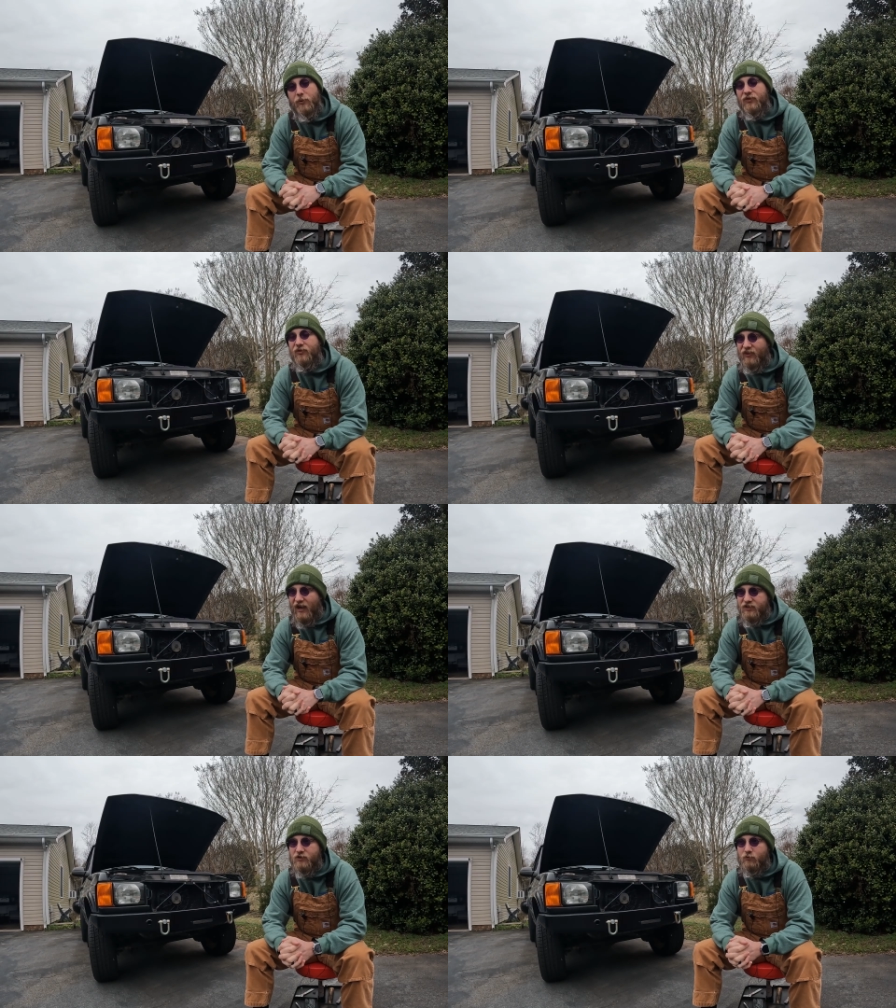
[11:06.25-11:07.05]
but
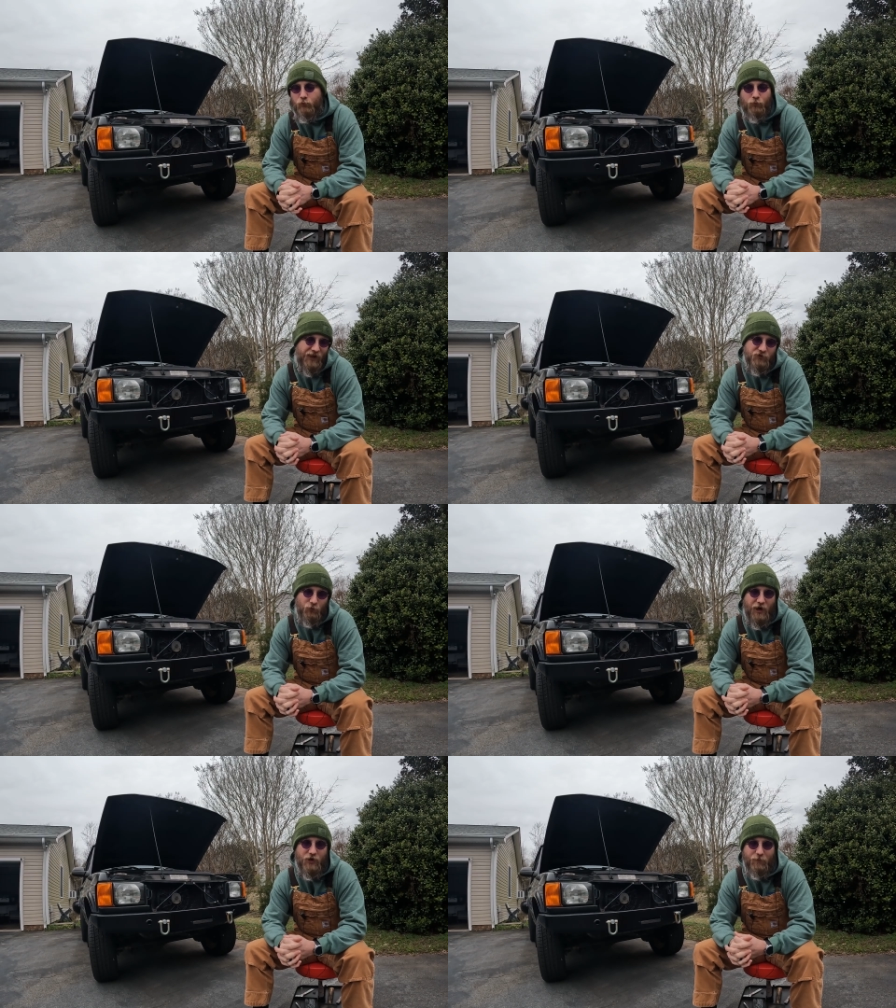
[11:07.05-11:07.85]
that's
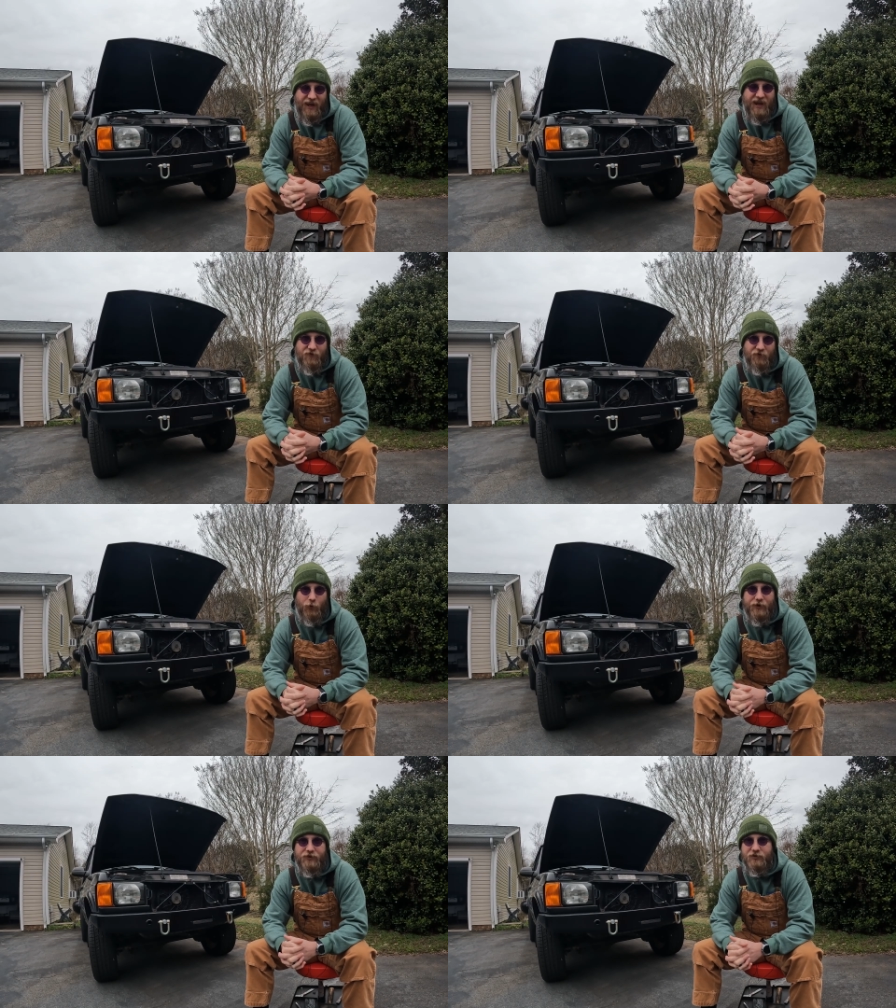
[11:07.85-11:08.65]
why you're paying
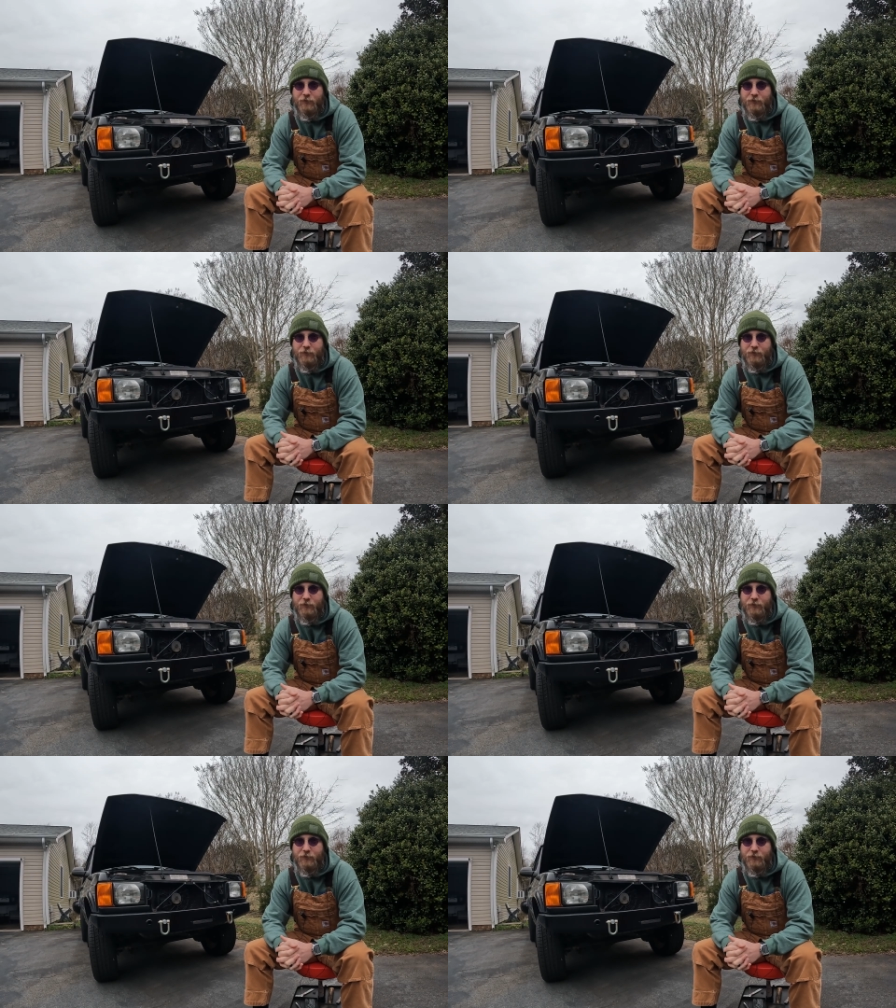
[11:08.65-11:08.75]
for it, is